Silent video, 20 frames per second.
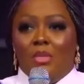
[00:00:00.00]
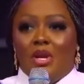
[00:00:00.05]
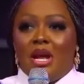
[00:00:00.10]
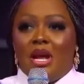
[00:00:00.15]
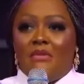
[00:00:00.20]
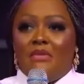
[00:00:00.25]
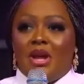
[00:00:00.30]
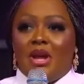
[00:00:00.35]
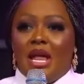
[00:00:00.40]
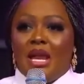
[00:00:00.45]
But
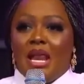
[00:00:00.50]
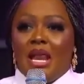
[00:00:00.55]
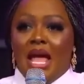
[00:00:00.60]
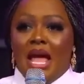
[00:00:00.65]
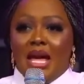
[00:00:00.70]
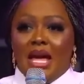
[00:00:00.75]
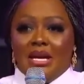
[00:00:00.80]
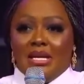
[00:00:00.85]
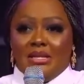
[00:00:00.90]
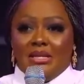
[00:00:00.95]
I
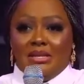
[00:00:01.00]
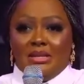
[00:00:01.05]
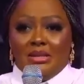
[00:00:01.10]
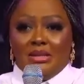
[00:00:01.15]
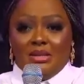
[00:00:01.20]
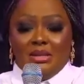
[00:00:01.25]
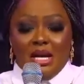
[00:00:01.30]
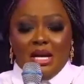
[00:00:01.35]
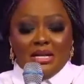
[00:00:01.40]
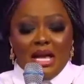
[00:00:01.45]

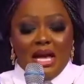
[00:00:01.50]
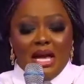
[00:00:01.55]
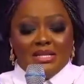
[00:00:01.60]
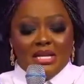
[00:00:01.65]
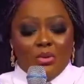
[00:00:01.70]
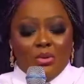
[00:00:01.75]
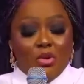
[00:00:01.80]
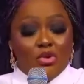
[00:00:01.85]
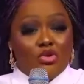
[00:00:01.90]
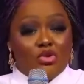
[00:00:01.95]
realized that
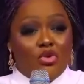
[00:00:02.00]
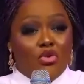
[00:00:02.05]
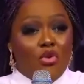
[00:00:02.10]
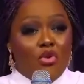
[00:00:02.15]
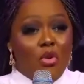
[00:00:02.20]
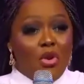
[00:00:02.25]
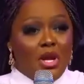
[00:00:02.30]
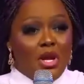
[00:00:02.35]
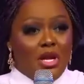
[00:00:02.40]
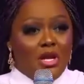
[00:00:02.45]
as I was
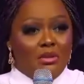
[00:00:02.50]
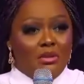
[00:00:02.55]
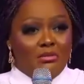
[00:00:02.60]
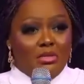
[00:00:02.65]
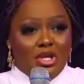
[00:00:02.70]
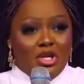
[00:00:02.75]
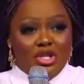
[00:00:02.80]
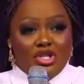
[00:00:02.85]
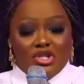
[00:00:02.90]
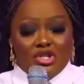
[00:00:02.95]

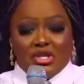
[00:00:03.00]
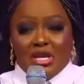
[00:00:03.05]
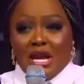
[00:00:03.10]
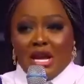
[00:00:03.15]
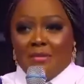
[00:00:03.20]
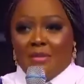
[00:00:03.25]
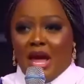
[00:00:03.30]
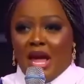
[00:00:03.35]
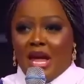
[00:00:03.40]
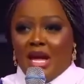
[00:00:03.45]
growing, each
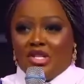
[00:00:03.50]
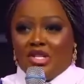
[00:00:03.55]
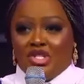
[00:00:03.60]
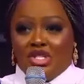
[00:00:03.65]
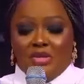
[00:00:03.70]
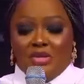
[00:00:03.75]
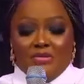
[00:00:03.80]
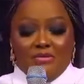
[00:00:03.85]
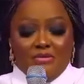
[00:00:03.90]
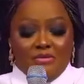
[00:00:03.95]
time I
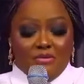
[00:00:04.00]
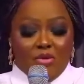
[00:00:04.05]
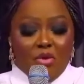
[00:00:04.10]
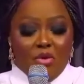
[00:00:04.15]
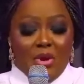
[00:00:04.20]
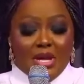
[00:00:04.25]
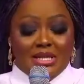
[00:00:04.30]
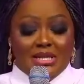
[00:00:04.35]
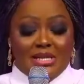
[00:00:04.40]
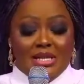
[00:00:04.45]
achieve
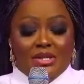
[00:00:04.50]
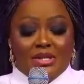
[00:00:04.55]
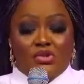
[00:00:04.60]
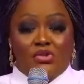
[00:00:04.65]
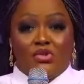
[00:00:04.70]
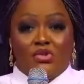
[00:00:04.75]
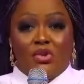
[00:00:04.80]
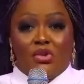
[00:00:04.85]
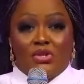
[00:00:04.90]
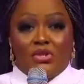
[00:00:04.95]
or attain
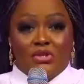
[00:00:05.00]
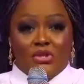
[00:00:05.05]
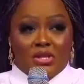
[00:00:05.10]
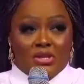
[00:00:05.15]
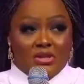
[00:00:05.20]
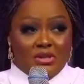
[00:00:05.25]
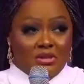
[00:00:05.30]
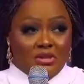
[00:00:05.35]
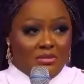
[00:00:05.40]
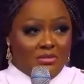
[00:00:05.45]

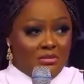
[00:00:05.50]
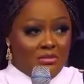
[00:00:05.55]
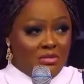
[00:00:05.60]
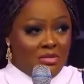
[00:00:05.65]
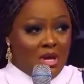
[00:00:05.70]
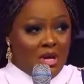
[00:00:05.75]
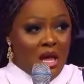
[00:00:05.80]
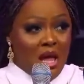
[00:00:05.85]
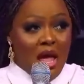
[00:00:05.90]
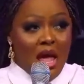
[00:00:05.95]
success,
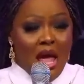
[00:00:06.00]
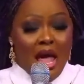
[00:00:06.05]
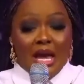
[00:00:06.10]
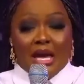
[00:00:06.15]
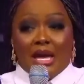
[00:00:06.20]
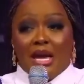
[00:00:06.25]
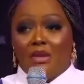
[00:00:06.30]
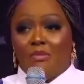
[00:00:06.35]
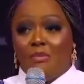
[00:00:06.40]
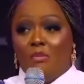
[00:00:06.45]

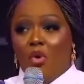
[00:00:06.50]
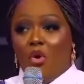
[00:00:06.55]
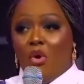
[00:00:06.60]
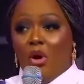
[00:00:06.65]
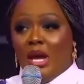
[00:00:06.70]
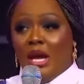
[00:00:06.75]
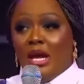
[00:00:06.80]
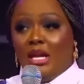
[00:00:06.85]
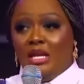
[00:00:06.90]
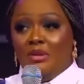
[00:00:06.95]
I get
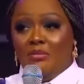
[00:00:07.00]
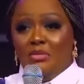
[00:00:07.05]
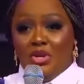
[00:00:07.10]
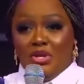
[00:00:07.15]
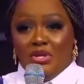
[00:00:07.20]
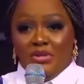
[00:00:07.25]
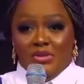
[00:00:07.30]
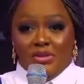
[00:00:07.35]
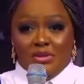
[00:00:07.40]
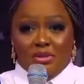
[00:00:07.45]
more
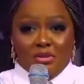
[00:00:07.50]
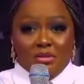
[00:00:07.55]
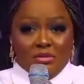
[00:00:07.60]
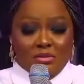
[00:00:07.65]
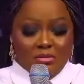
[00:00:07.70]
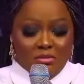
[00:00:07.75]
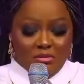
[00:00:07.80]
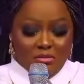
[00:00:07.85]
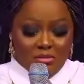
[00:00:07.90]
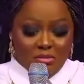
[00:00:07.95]

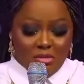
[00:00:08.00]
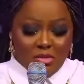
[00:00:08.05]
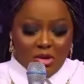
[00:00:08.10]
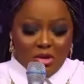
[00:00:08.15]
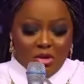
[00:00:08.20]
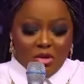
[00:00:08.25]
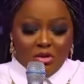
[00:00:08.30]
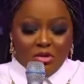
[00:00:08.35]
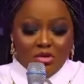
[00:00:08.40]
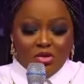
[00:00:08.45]
enemies.
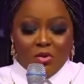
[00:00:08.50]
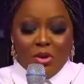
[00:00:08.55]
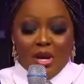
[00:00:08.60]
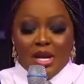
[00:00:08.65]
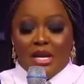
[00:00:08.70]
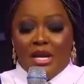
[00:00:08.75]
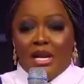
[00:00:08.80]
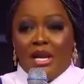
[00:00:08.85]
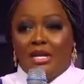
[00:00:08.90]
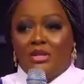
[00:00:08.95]
So
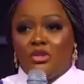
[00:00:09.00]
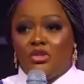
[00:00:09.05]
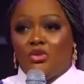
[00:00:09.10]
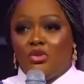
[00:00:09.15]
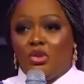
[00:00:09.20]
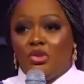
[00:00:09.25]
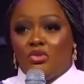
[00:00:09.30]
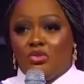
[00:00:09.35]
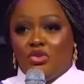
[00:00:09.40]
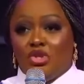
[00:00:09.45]
I
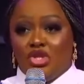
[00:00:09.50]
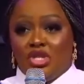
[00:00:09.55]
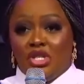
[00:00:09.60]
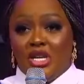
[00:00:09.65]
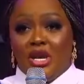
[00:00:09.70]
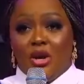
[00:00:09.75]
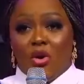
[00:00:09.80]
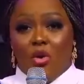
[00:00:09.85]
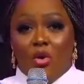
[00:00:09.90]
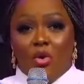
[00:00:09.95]
learned not to
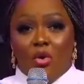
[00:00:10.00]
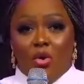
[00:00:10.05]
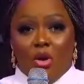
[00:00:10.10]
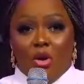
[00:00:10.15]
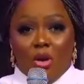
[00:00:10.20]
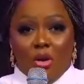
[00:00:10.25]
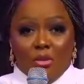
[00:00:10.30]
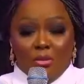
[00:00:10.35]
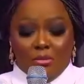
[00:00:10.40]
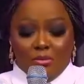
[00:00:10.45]
share
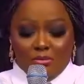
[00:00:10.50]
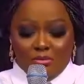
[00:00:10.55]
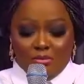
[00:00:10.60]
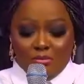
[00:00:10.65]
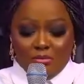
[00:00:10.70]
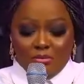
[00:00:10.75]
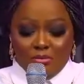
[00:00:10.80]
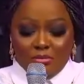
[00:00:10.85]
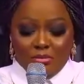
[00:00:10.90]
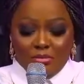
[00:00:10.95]
all.
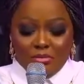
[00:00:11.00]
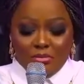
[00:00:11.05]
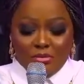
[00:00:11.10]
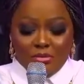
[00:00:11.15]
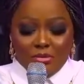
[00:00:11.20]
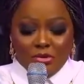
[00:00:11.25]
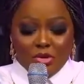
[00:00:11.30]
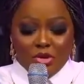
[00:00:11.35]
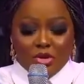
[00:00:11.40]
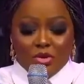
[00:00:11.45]

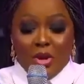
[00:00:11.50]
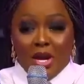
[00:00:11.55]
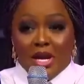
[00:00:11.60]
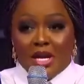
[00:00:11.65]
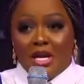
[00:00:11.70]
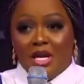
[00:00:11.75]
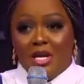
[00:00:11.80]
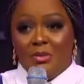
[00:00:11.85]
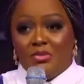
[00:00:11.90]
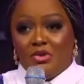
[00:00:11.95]
So I
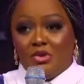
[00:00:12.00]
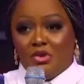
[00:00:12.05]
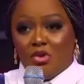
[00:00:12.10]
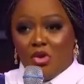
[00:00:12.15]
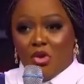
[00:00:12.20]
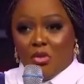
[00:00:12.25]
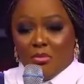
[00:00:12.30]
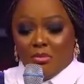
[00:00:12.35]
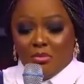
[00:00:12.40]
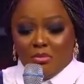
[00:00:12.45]
keep
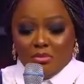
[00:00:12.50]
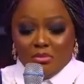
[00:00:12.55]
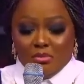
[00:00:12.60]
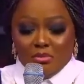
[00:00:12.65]
some.